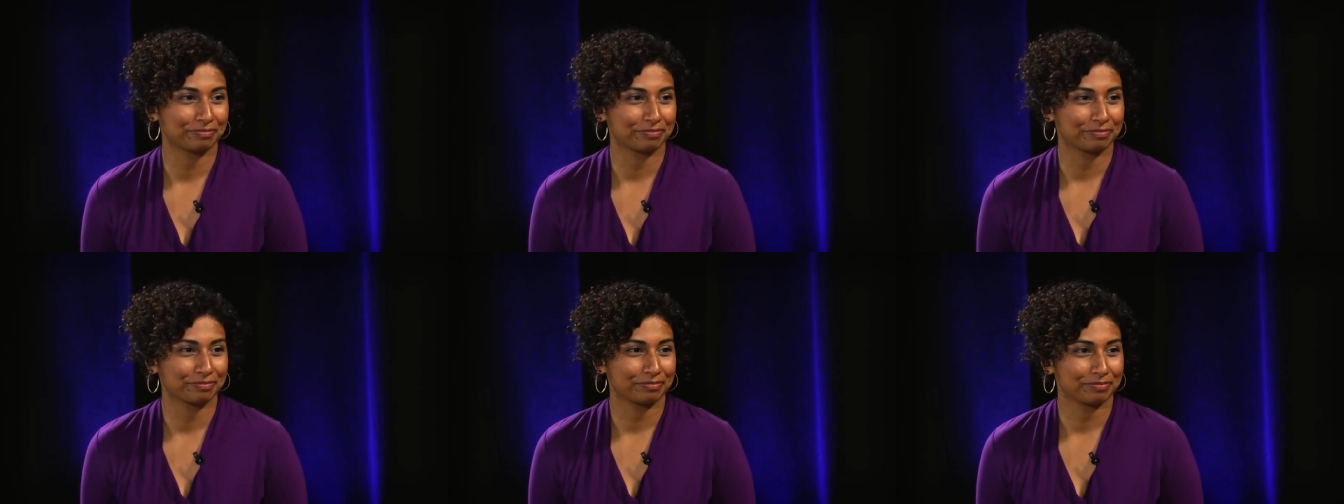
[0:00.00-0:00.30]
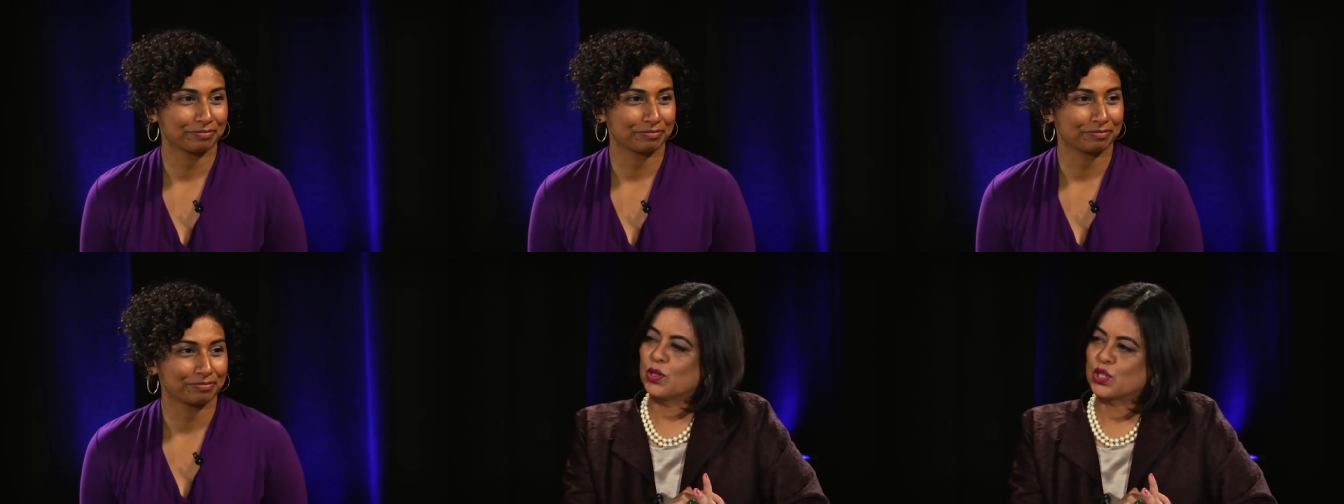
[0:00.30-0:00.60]
Tell
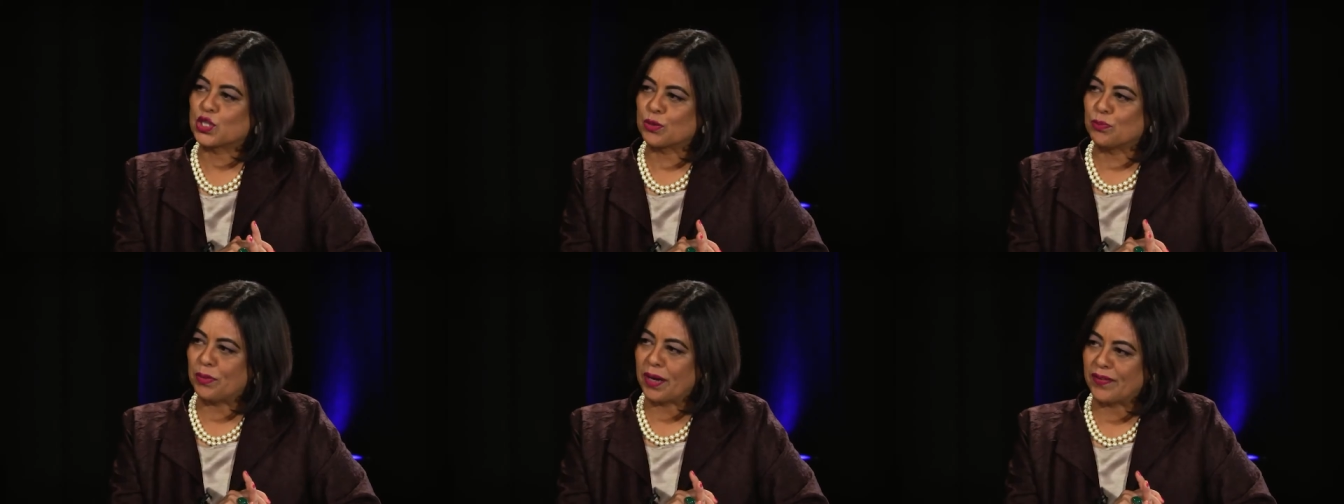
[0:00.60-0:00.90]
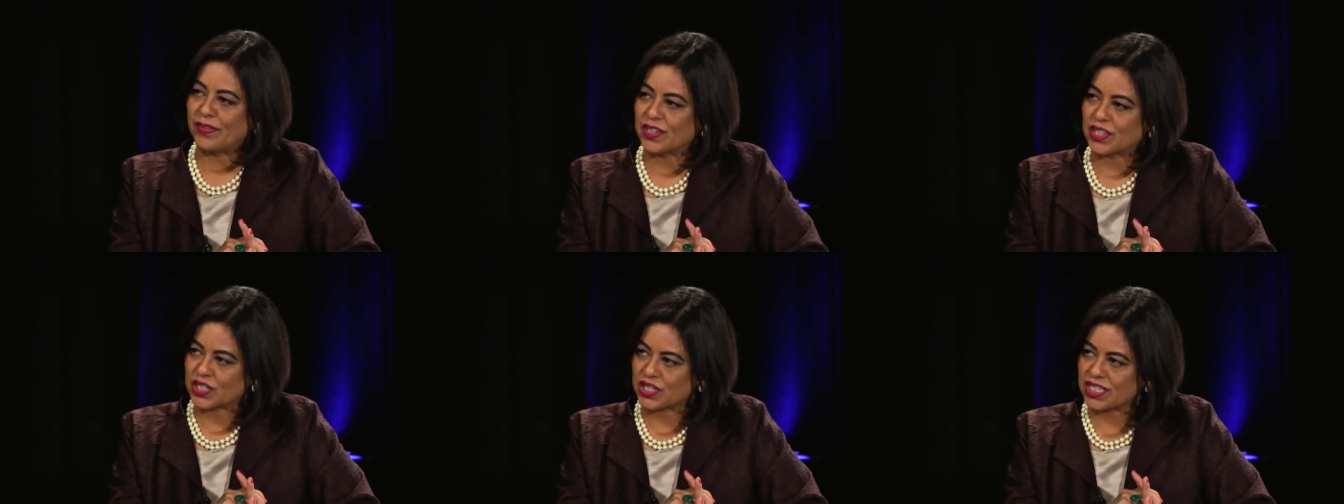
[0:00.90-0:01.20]
me about your
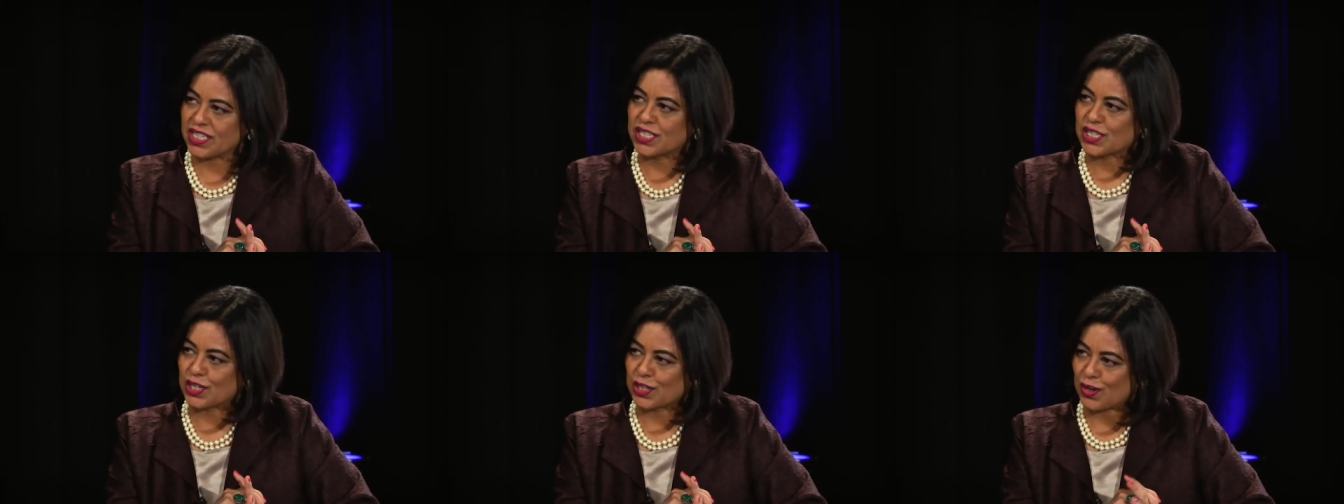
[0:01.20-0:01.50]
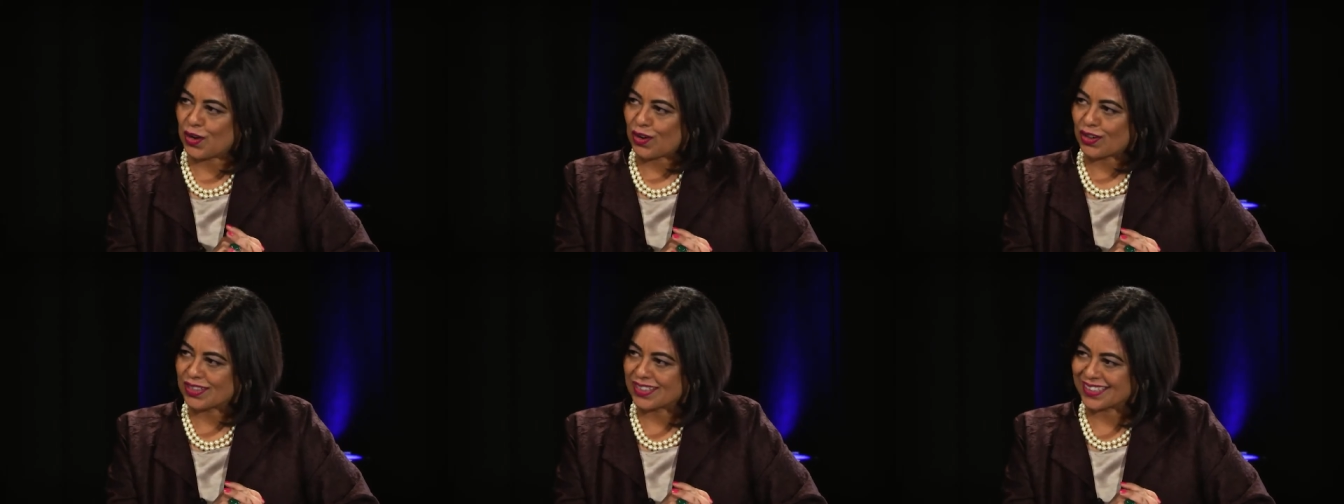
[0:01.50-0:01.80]
mother. She's a
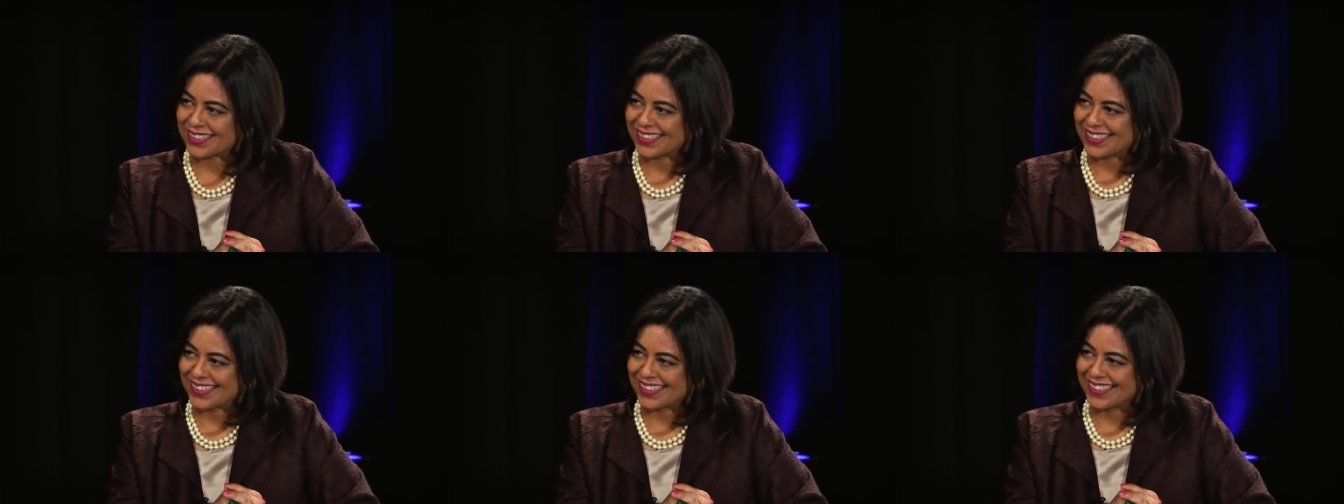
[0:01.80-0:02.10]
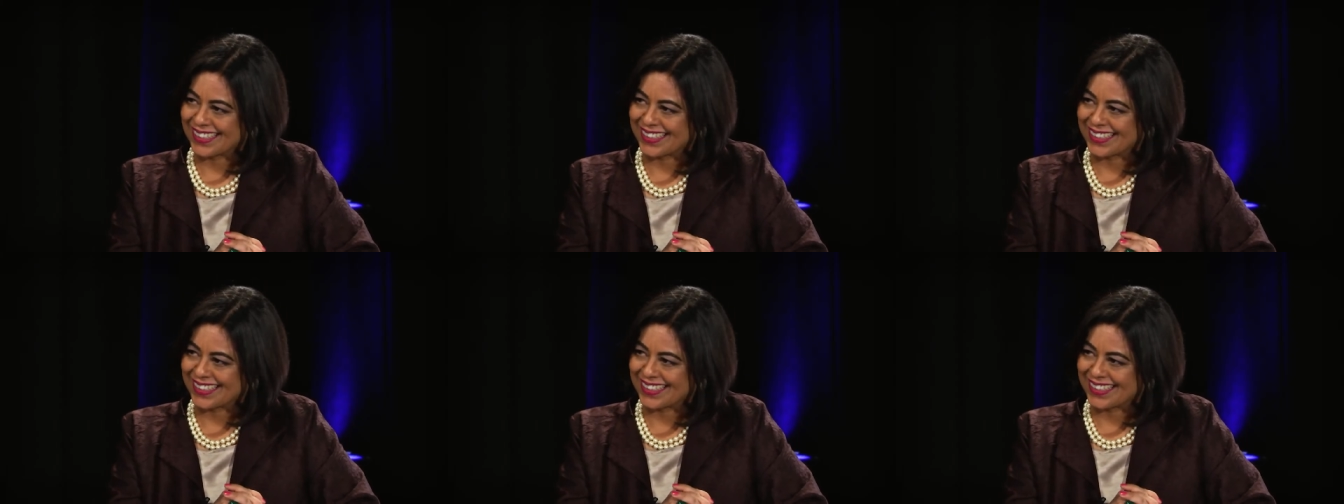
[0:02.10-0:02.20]
doctor.